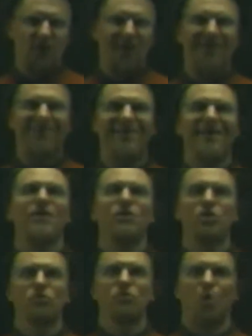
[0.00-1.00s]
and then
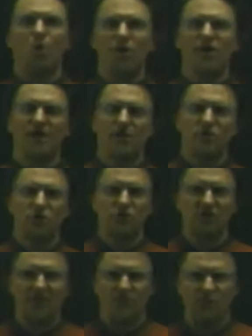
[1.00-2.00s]
use ordinary truth
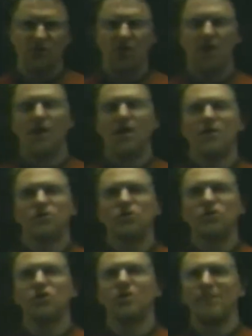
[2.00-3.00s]
tables to
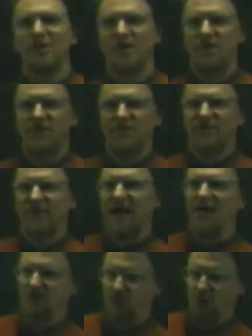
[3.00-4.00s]
determine if it's
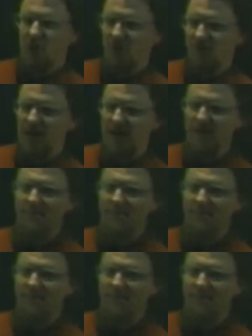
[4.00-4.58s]
valid or invalid.